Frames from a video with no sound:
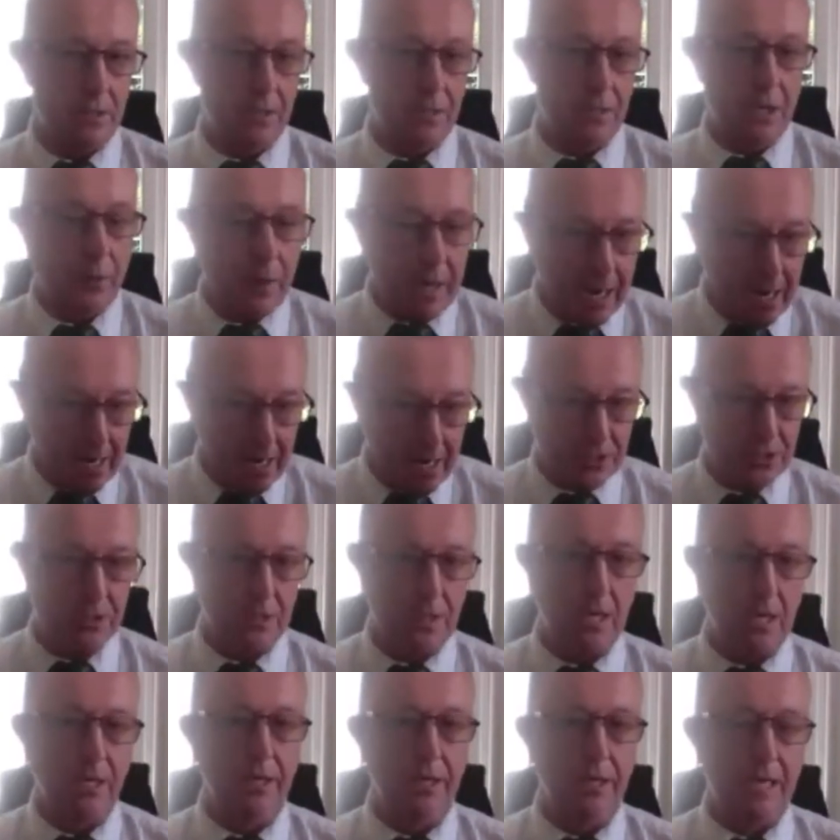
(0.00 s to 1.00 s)

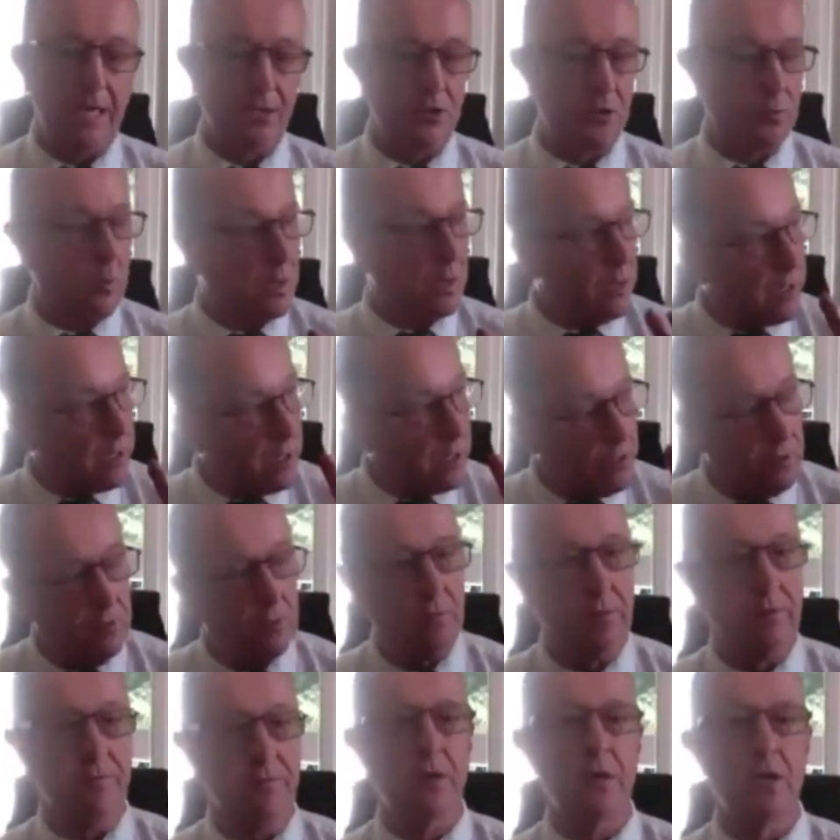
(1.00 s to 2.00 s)
And that's why
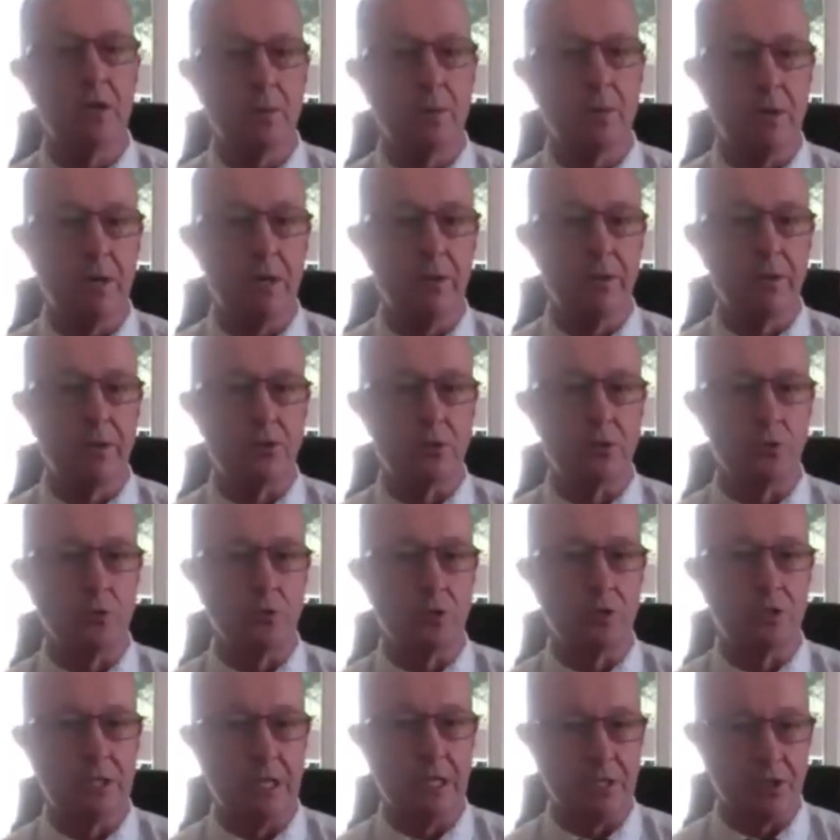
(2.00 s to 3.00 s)
you'll have heard of my other
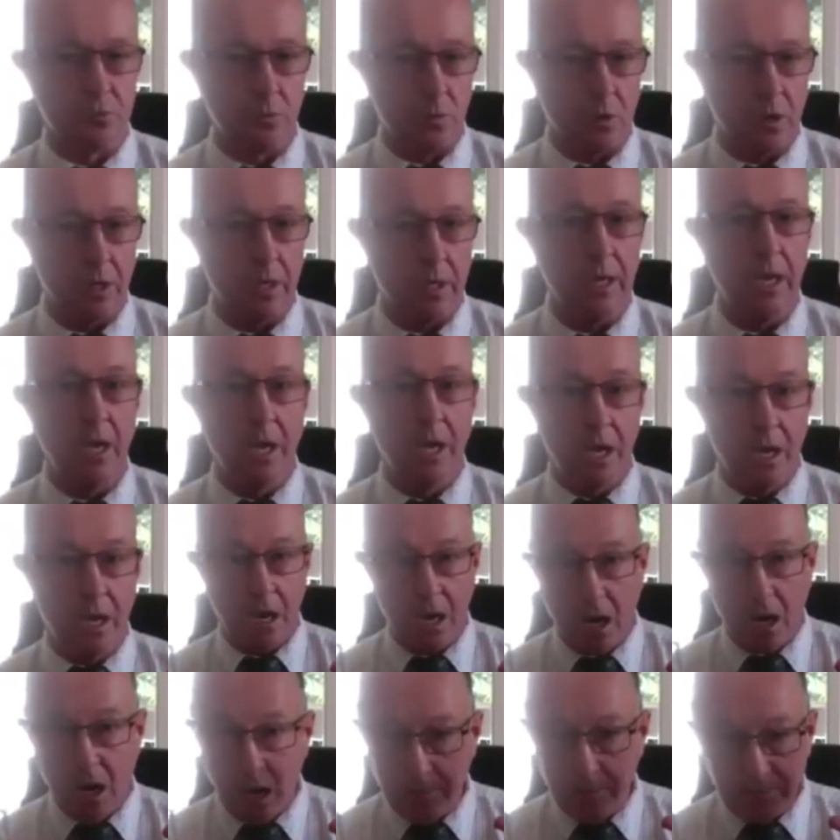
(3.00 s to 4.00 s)
talks. That's why
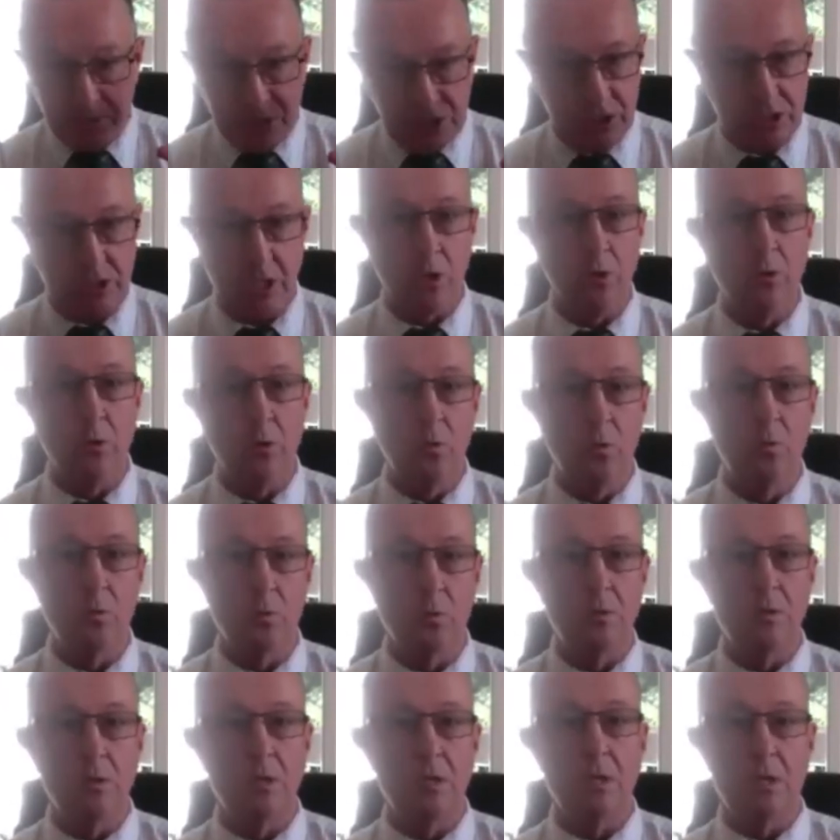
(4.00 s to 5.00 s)
I'm
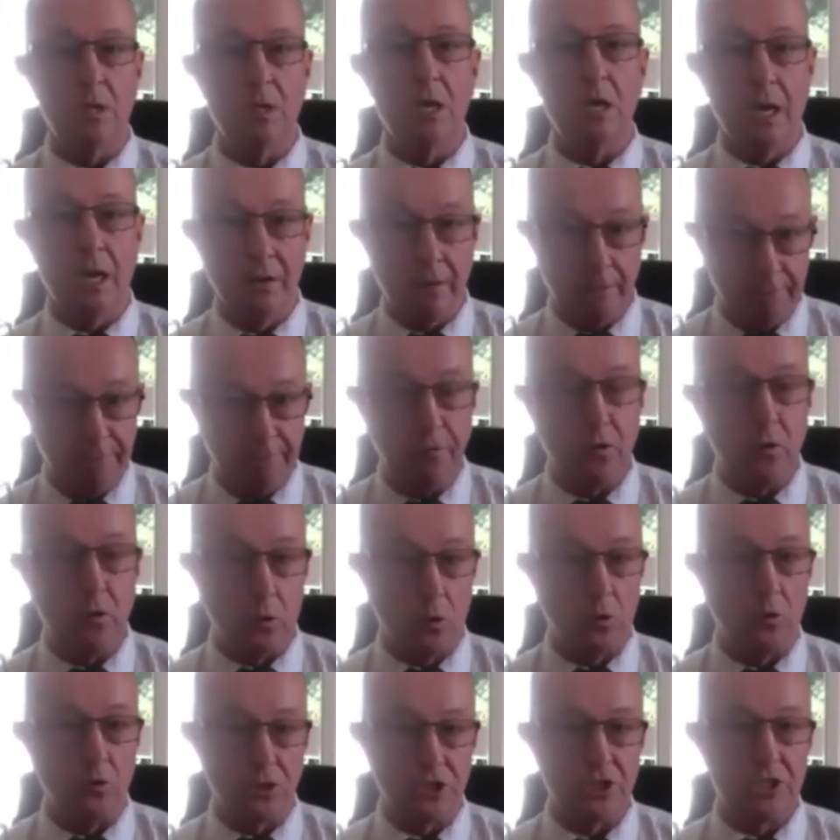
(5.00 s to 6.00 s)
so
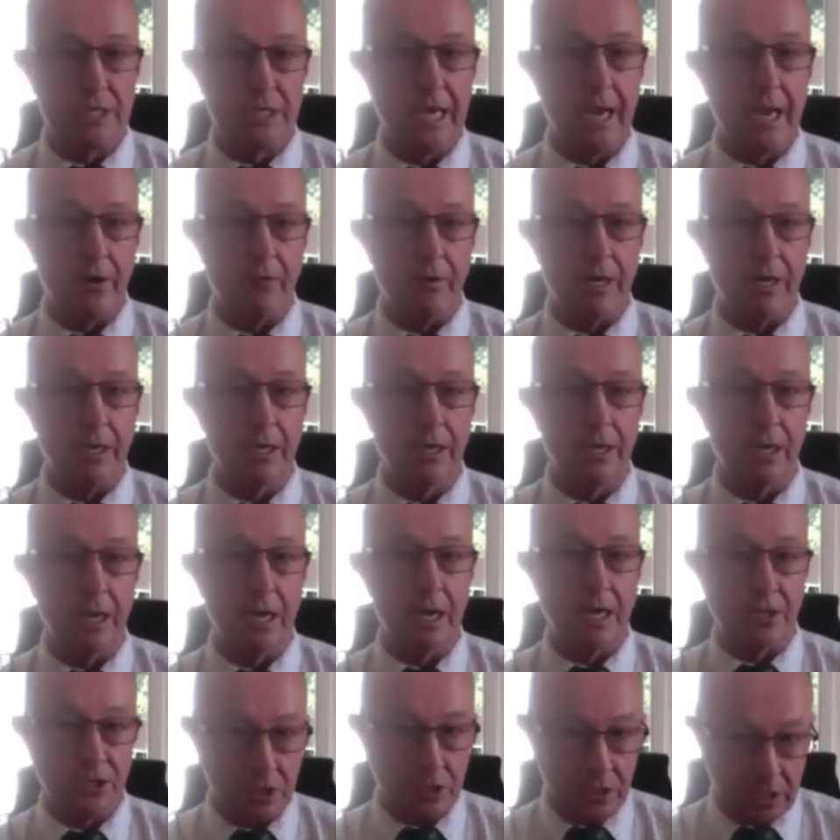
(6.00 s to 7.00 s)
for snaring
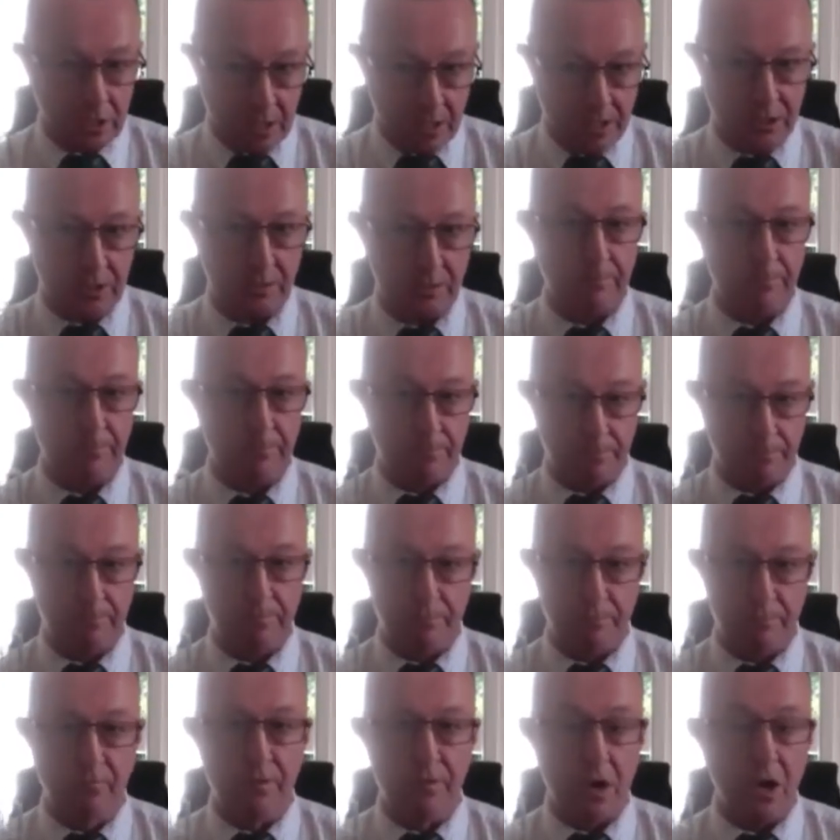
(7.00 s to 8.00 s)
as a
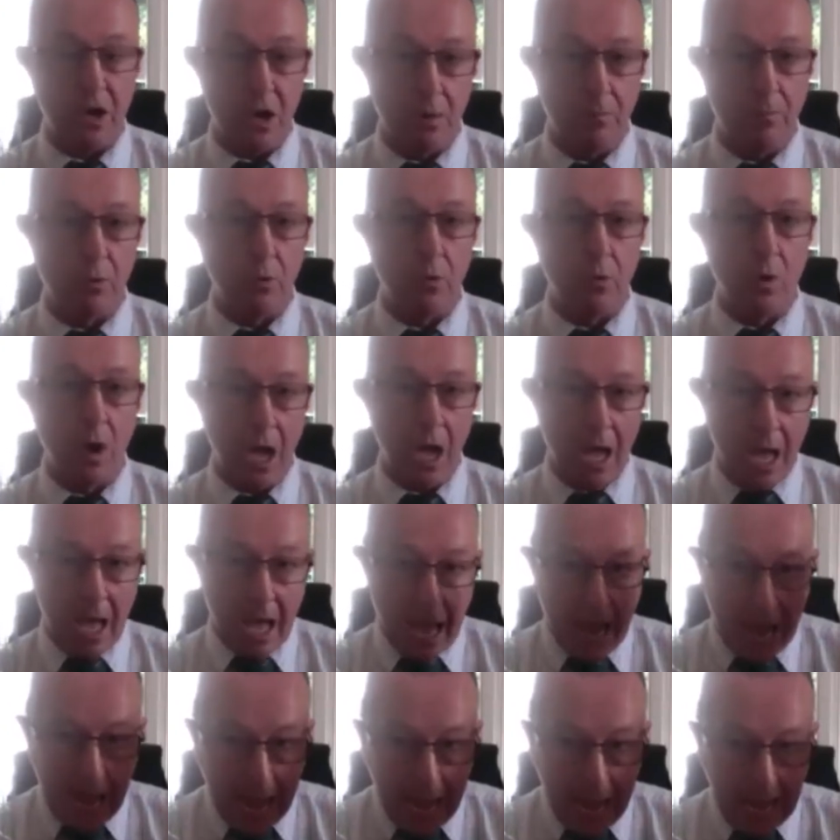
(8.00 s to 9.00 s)
viable
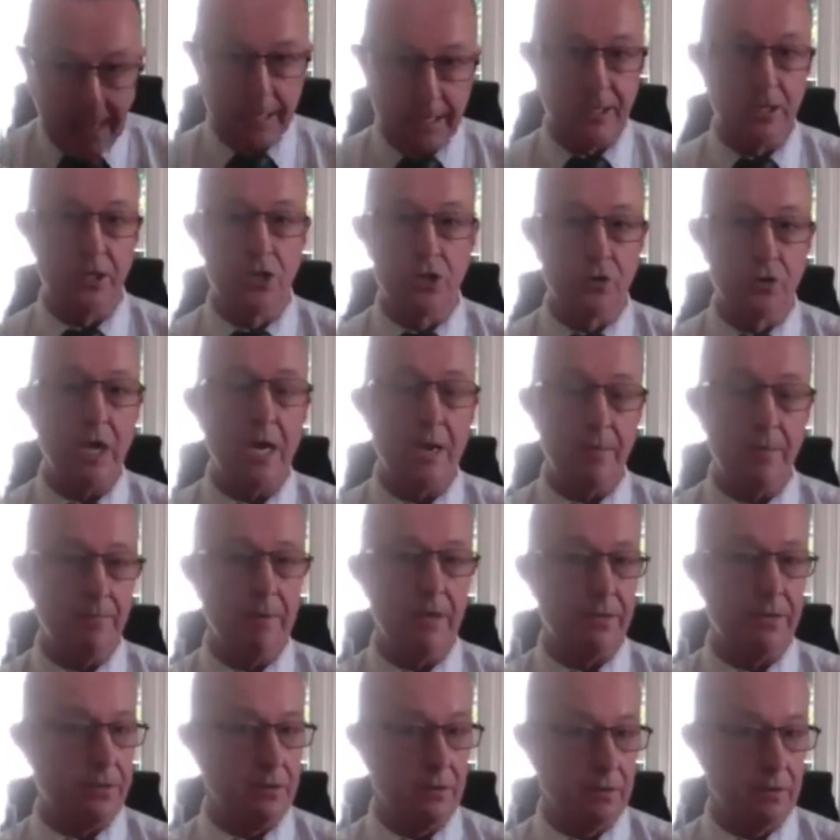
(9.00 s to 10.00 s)
and great
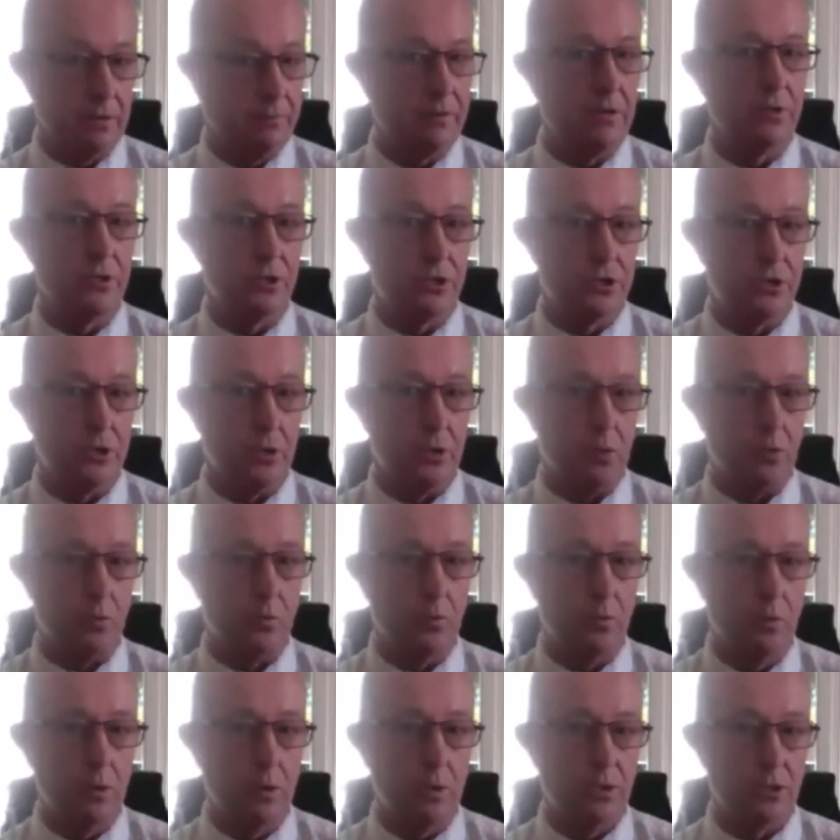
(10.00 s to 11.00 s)
method of
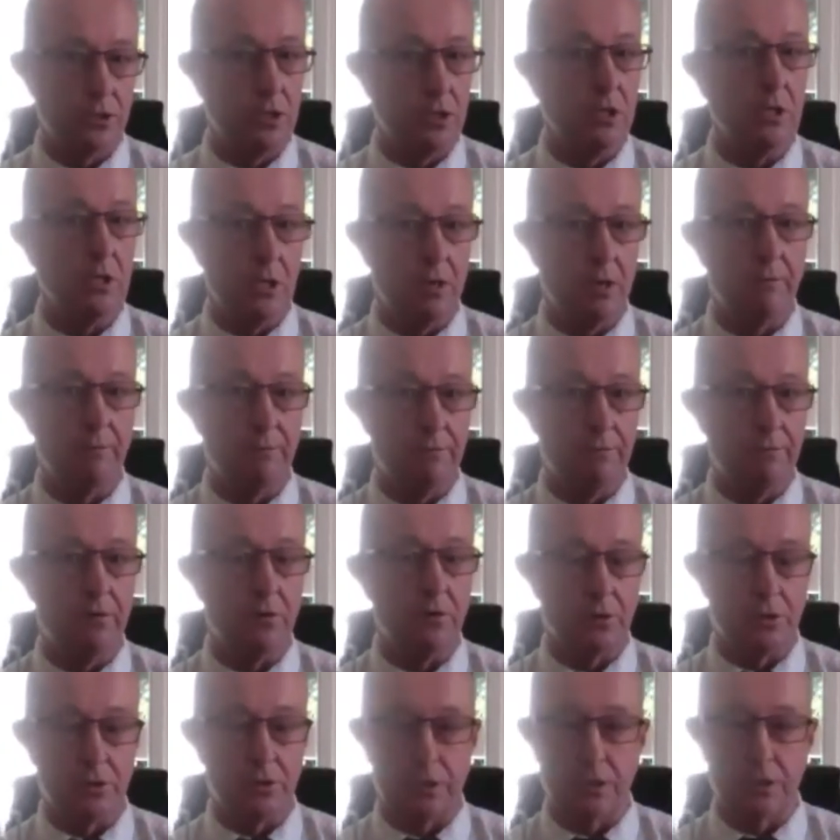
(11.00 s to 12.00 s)
control, certainly on
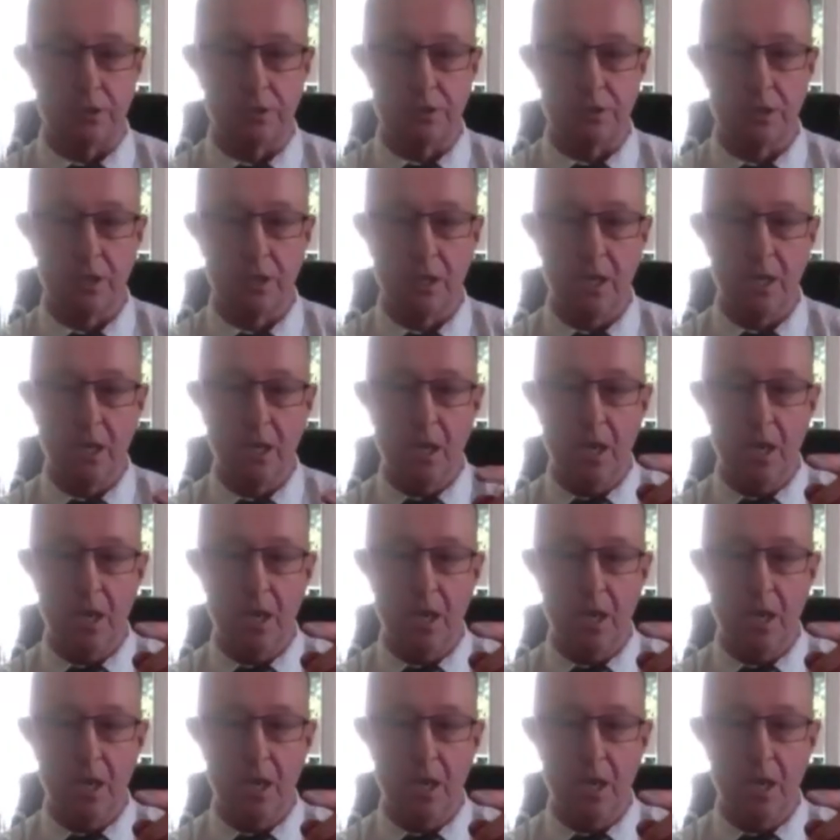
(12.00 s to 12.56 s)
foxes.